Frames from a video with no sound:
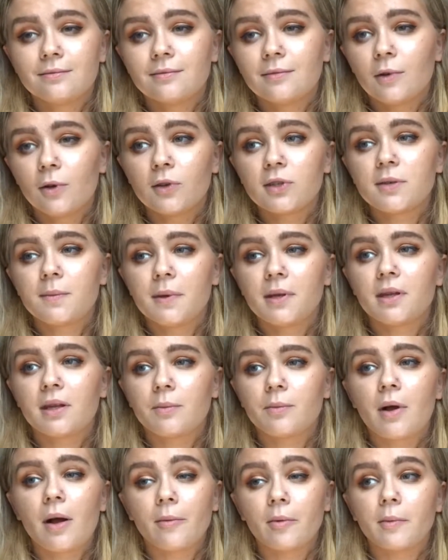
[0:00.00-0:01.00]
ultimately
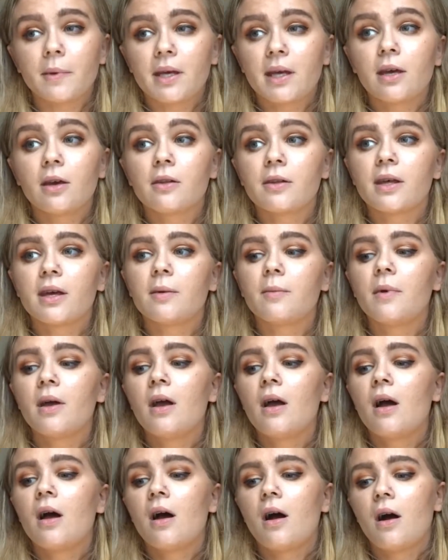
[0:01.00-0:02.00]
probably kill them.
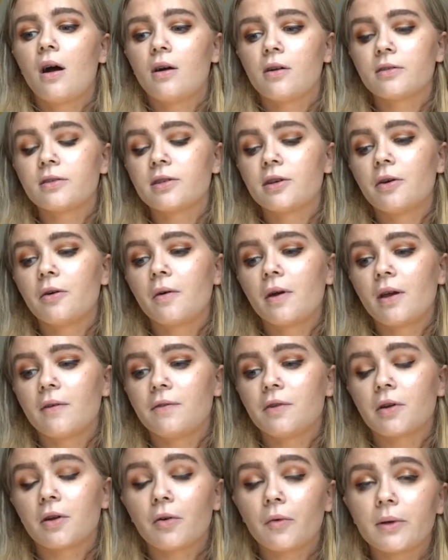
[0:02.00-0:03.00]
Also, if
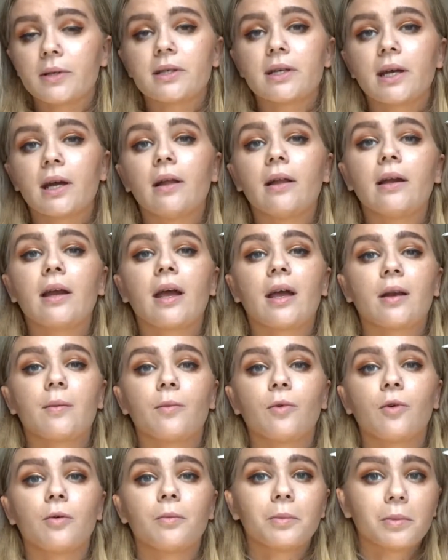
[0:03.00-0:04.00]
you're going to kill an
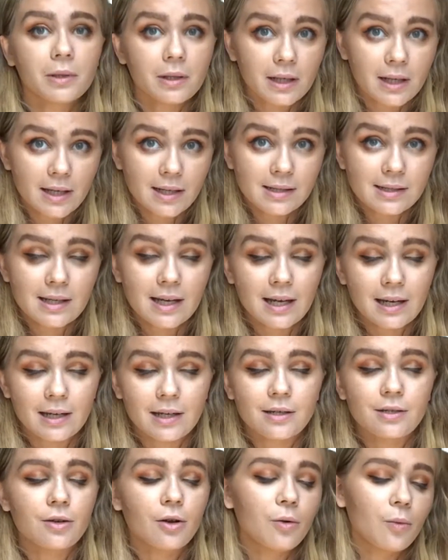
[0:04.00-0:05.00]
animal, please eat
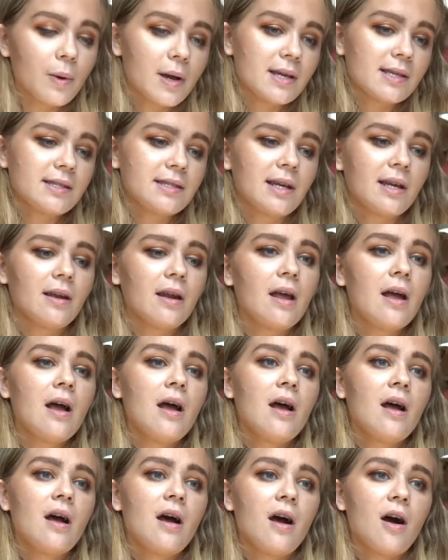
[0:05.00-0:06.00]
it, don't waste it.
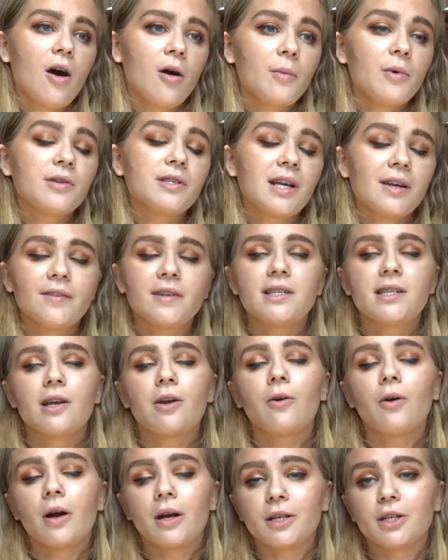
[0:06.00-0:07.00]
Almost every
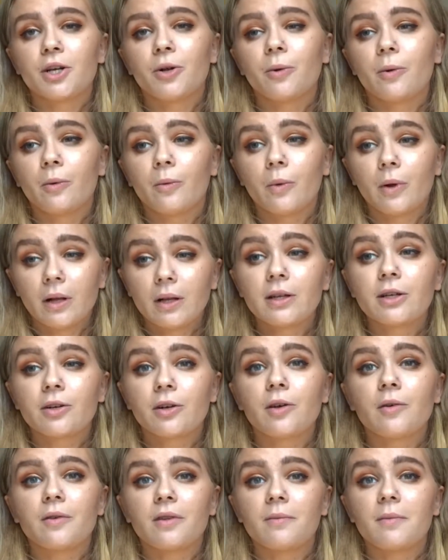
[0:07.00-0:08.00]
single hunter will
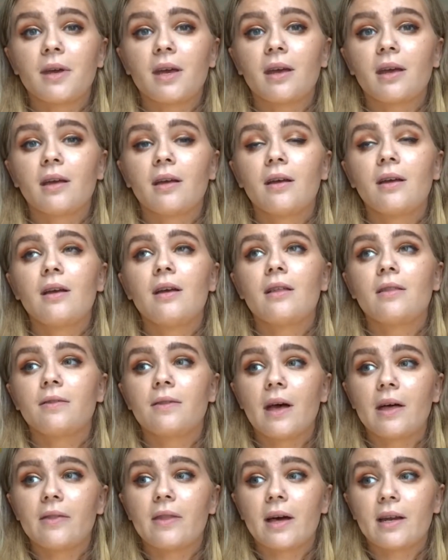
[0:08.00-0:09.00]
agree with me
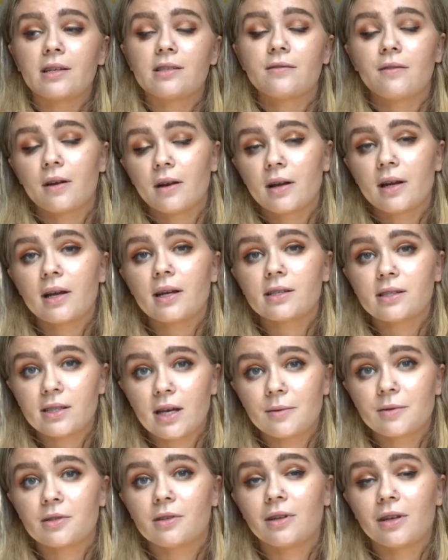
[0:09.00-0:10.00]
that that is very
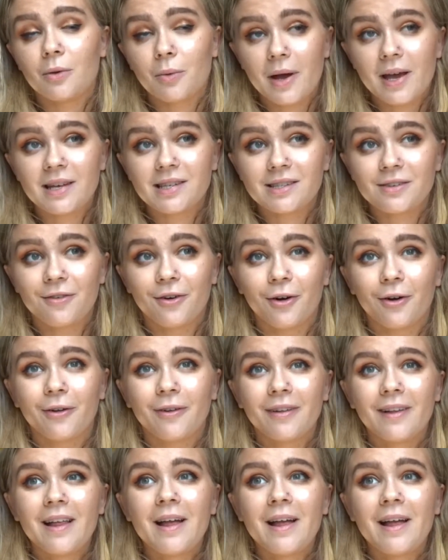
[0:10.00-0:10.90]
exceptionally wasteful,